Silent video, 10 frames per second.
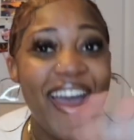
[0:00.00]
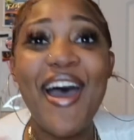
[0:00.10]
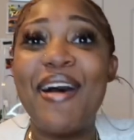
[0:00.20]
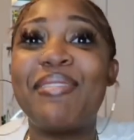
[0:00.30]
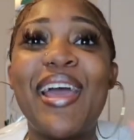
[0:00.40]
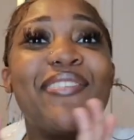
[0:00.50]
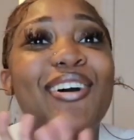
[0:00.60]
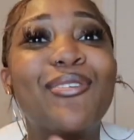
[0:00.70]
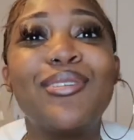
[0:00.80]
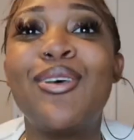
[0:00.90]
I'm not even
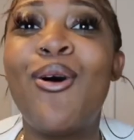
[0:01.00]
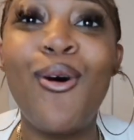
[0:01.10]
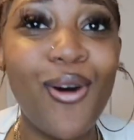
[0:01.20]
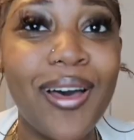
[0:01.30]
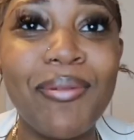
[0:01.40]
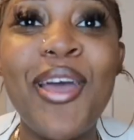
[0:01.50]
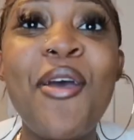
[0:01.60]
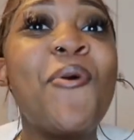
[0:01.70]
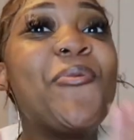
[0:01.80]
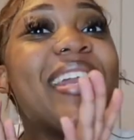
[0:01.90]
gonna talk about it.
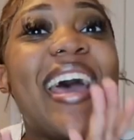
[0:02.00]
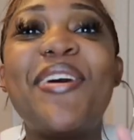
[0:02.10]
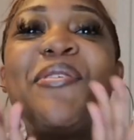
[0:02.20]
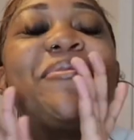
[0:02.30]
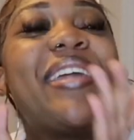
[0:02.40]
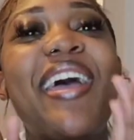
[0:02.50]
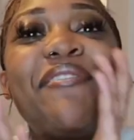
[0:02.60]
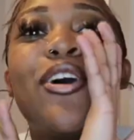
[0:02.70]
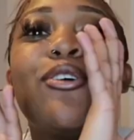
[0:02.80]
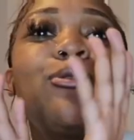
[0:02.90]
We're not even
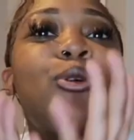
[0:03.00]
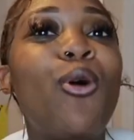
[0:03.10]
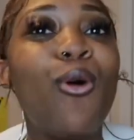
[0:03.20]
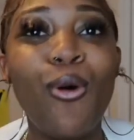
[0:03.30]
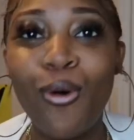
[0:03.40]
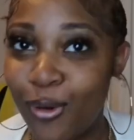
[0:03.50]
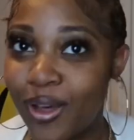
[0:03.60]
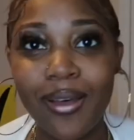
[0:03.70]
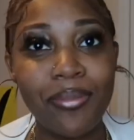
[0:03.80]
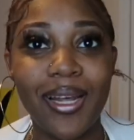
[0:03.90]
gonna
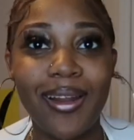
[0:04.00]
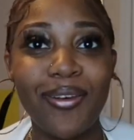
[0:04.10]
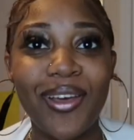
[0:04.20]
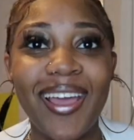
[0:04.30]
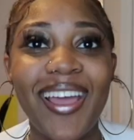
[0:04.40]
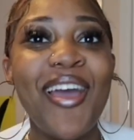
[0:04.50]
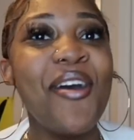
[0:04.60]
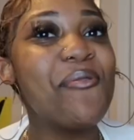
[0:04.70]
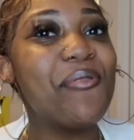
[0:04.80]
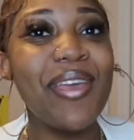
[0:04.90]
talk about it, okay?
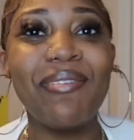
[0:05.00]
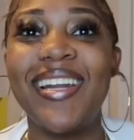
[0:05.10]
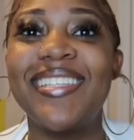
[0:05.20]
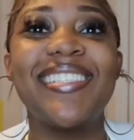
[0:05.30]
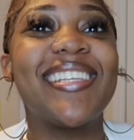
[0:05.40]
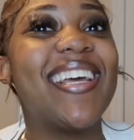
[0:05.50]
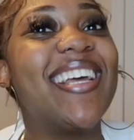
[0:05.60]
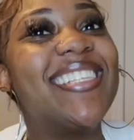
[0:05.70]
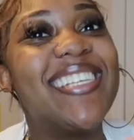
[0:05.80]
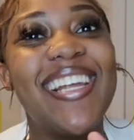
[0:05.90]
We wanna just get
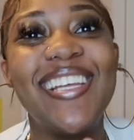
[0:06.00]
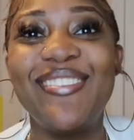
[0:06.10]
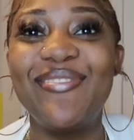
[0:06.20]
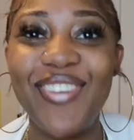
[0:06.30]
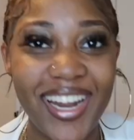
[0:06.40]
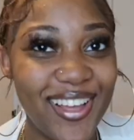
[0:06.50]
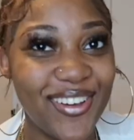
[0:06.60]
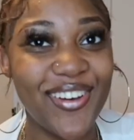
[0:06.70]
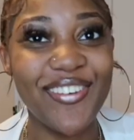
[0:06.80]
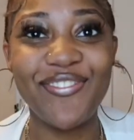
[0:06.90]
into this
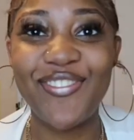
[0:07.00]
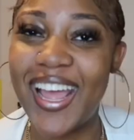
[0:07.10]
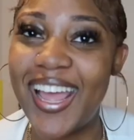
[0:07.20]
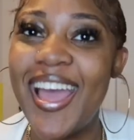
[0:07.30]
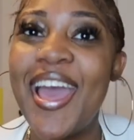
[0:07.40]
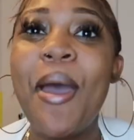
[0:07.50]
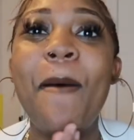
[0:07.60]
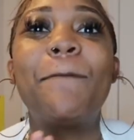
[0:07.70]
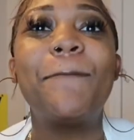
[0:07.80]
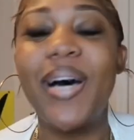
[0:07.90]
video, alright?
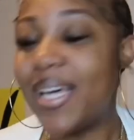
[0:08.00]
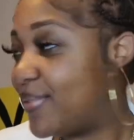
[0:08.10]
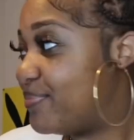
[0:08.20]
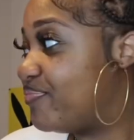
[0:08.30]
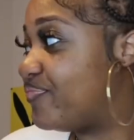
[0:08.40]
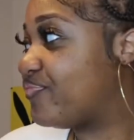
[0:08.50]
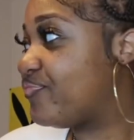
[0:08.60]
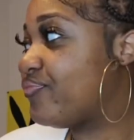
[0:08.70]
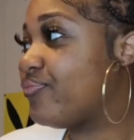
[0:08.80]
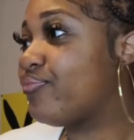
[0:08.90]
But
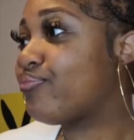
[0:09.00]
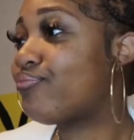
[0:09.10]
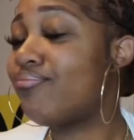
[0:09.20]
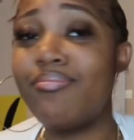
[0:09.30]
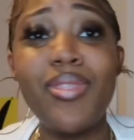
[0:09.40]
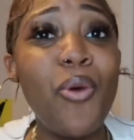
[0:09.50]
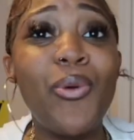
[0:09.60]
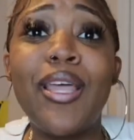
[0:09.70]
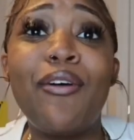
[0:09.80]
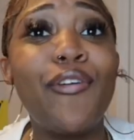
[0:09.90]

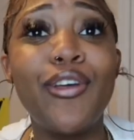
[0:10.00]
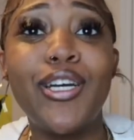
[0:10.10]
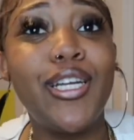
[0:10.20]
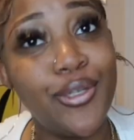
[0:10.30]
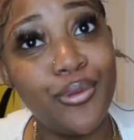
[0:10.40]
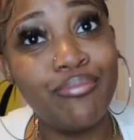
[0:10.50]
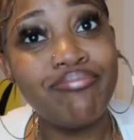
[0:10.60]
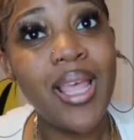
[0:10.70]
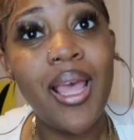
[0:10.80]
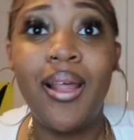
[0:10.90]
without further ado,
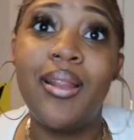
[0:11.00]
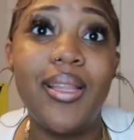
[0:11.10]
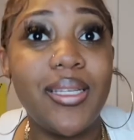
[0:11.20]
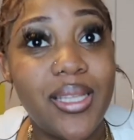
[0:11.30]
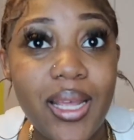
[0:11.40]
let's